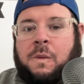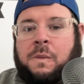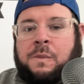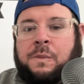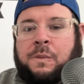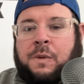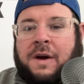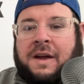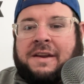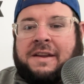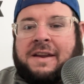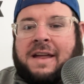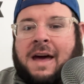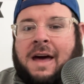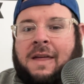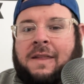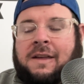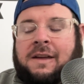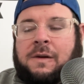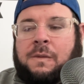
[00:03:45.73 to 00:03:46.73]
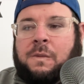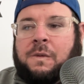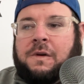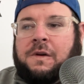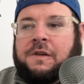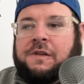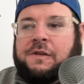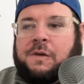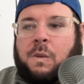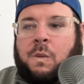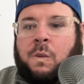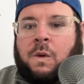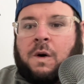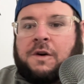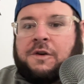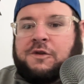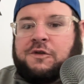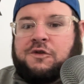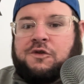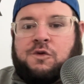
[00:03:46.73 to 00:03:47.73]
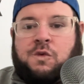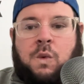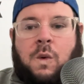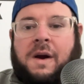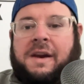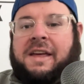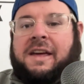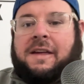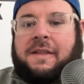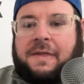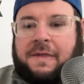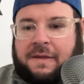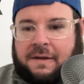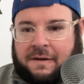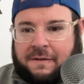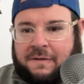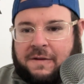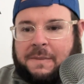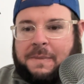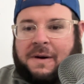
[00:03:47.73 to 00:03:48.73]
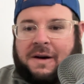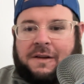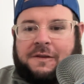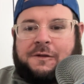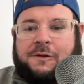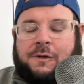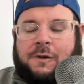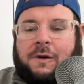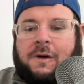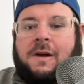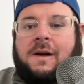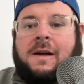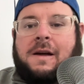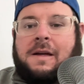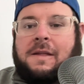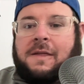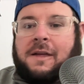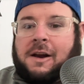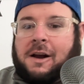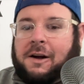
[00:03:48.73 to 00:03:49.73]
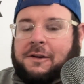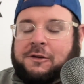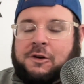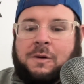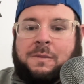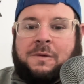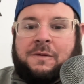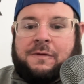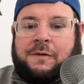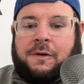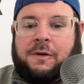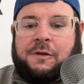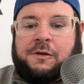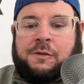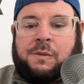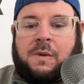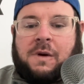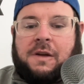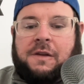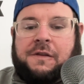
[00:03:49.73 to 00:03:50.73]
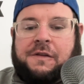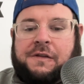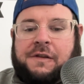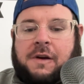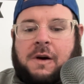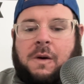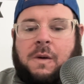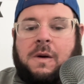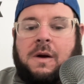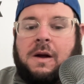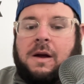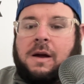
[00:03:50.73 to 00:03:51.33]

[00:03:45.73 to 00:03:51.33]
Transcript: Brendan Allen was 1/20th of the puzzle that October 1st was. So